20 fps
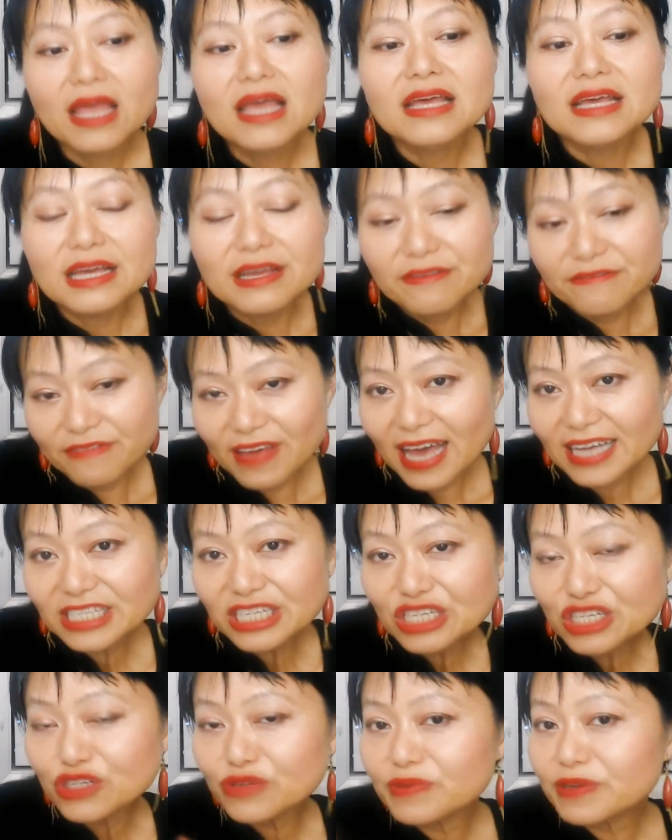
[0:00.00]
In fact,
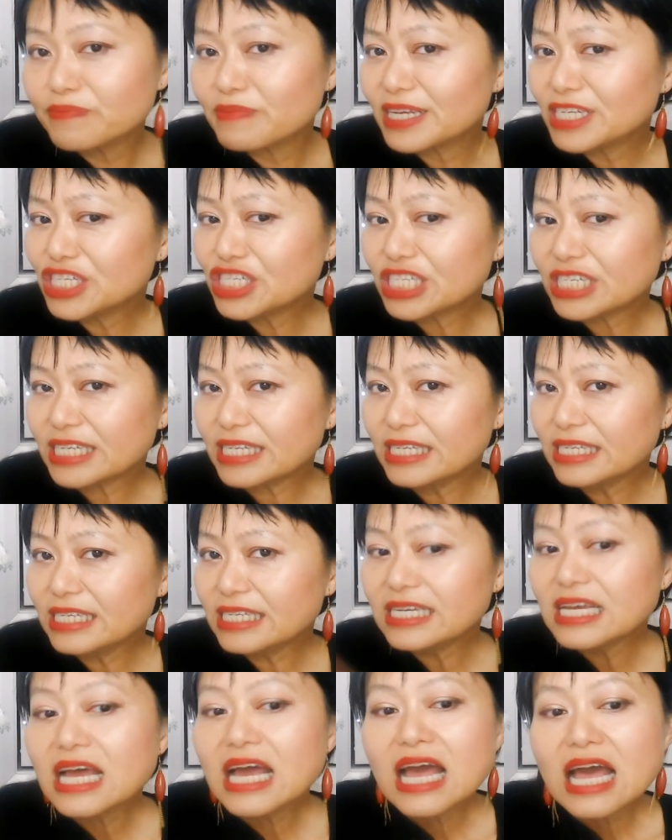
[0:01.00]
it should be
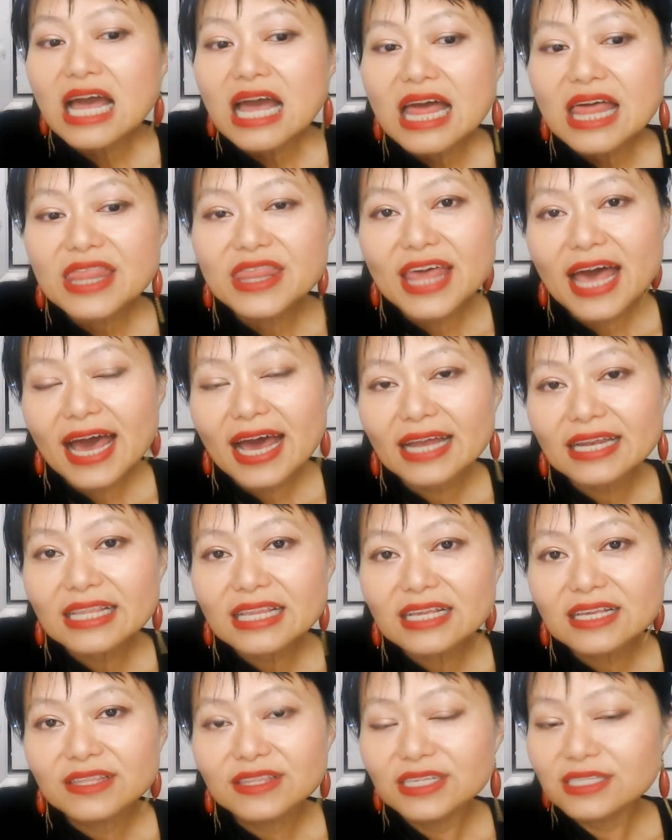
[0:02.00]
mentioned that
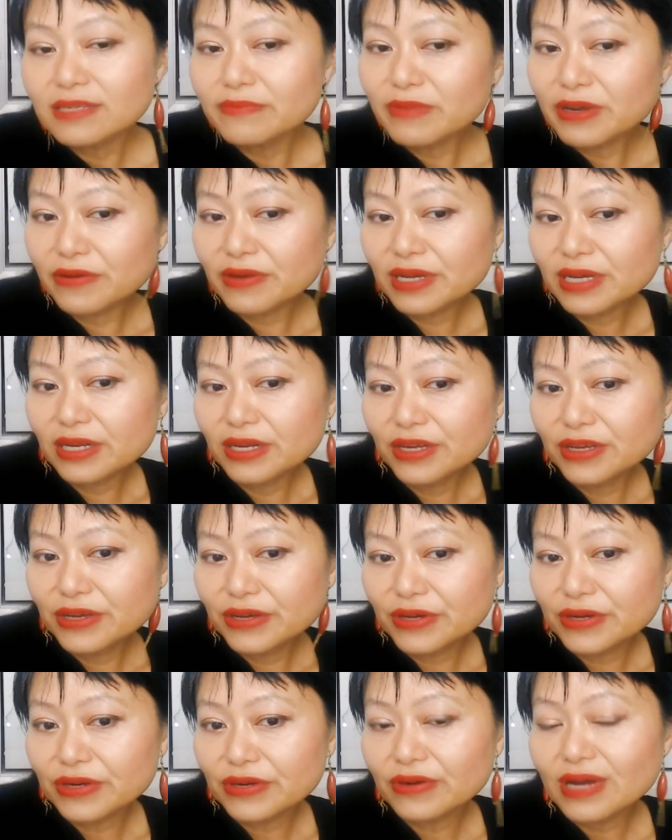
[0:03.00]
this American
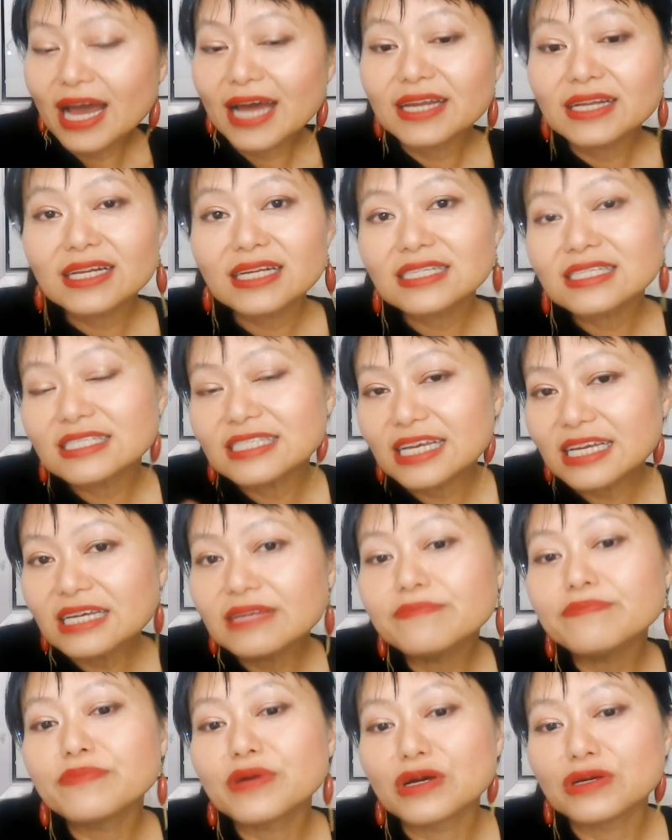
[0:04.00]
girl added a
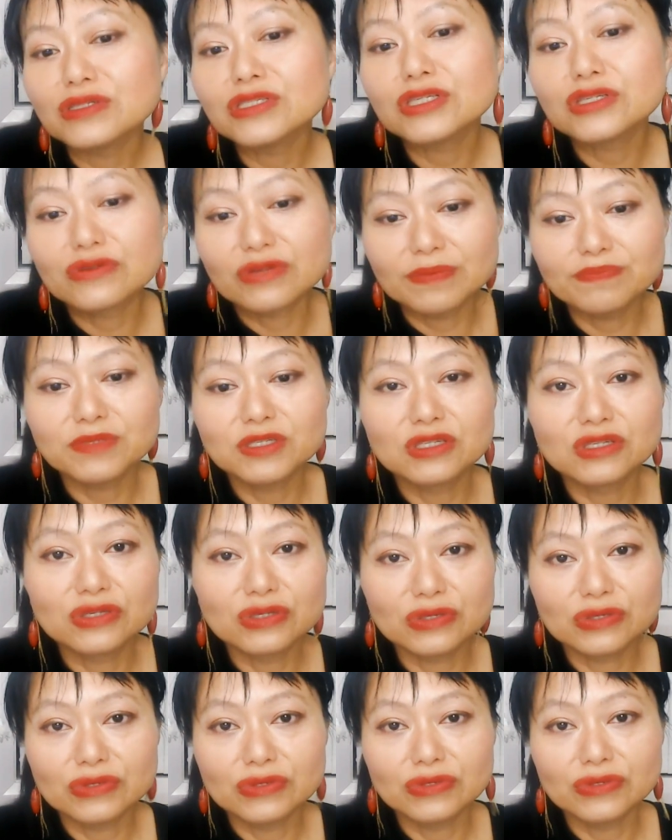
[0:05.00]
second postscript
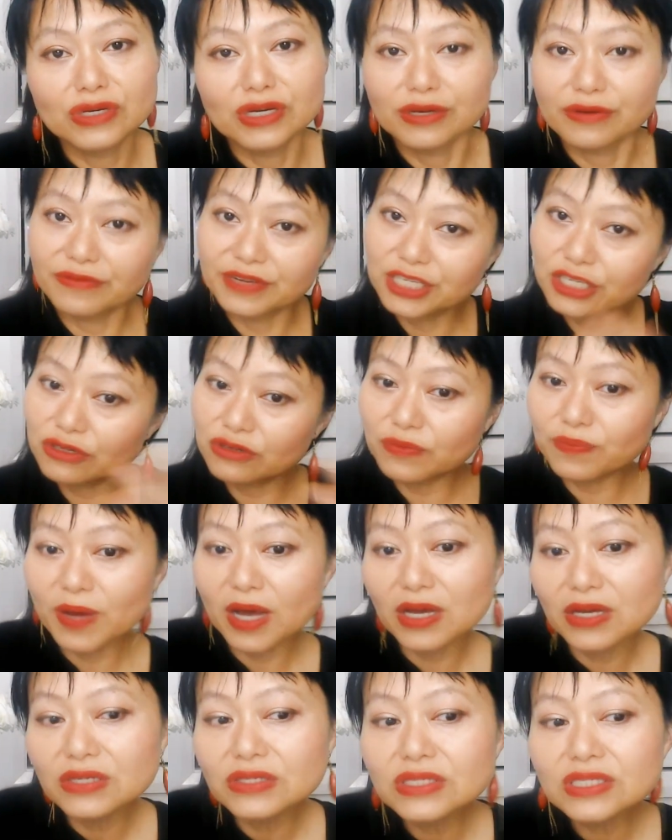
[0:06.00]
to her original
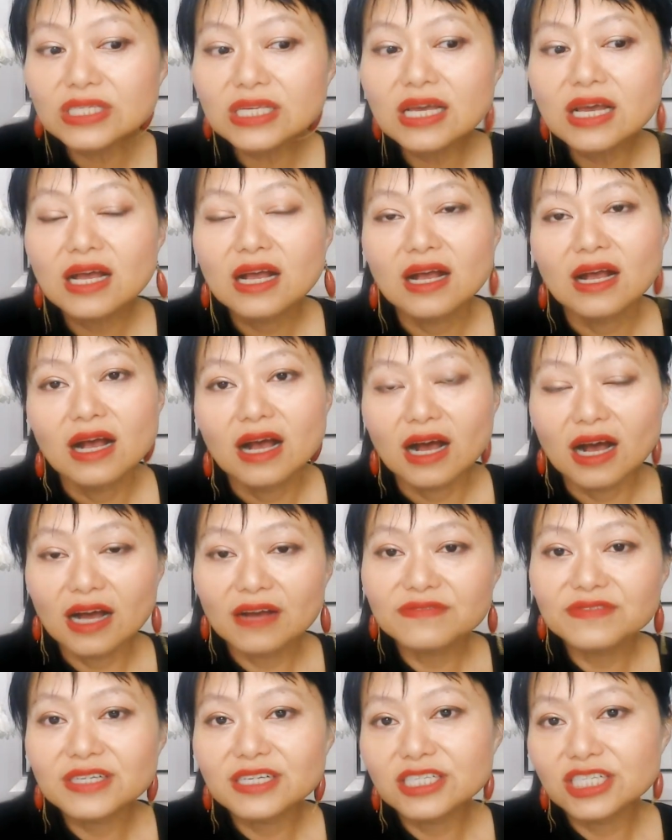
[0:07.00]
post
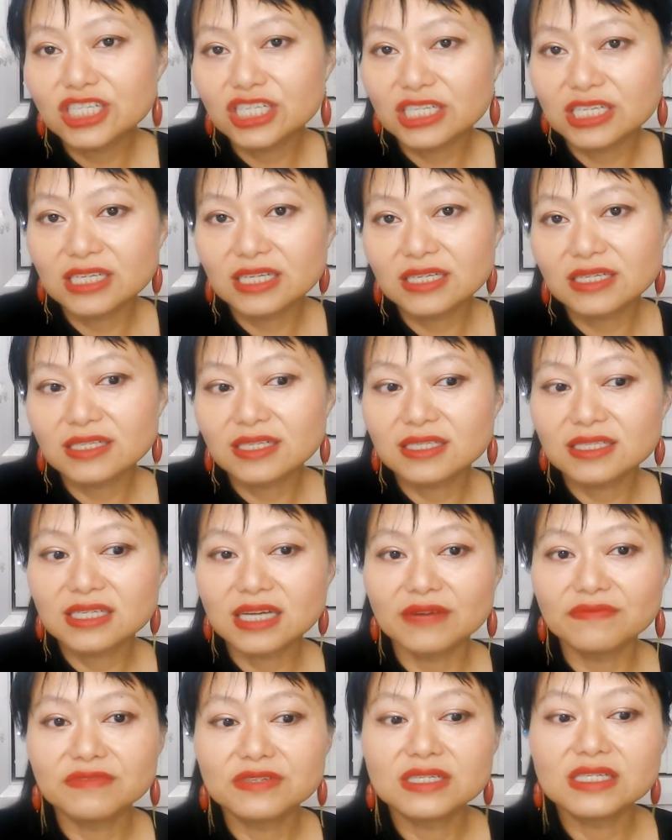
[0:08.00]
after she
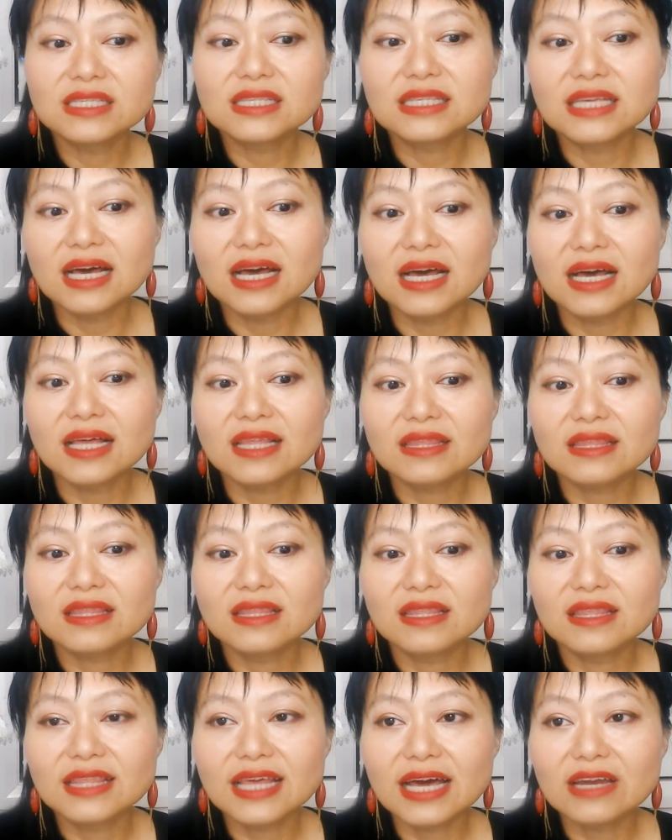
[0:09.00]
discovered that
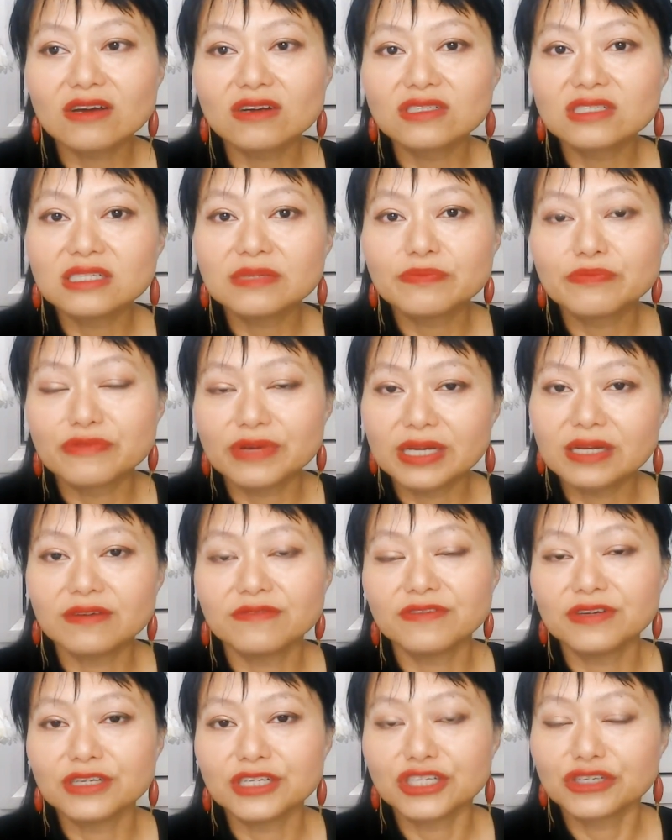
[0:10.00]
Aussie bread
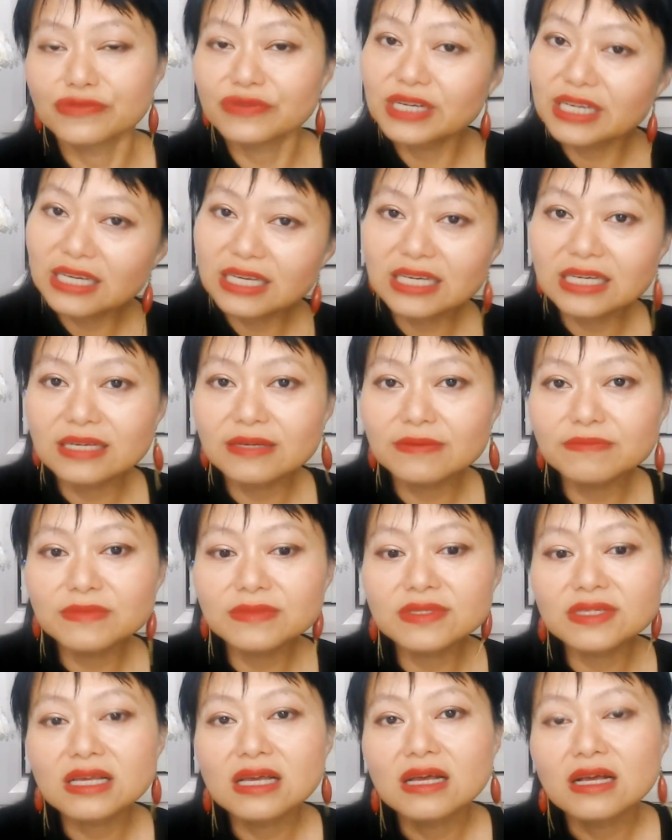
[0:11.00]
of her
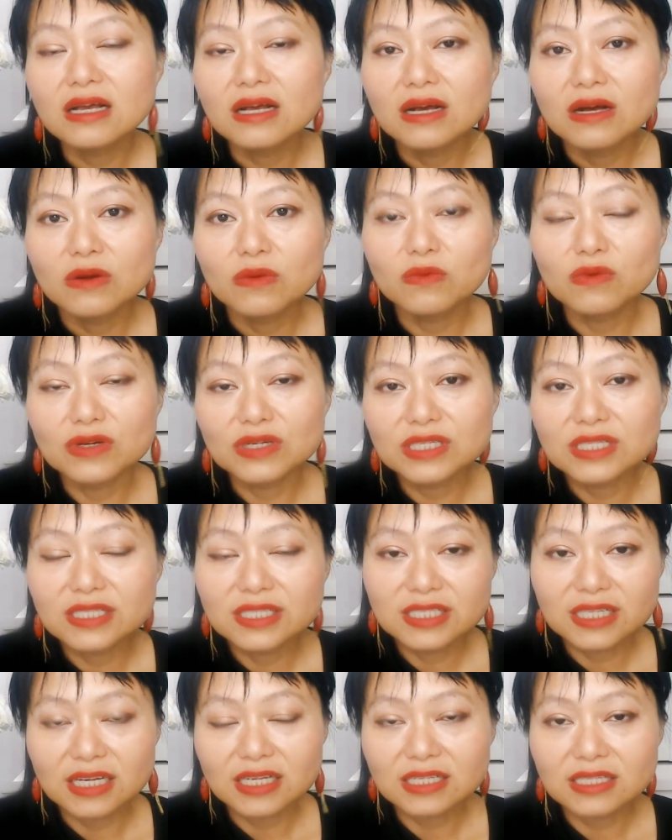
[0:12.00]
dreams was
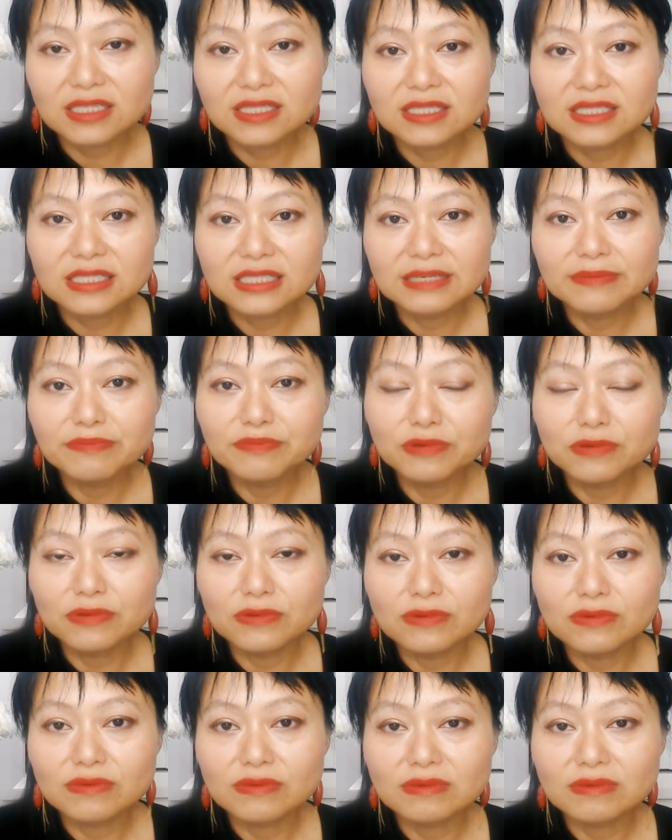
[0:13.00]
just simple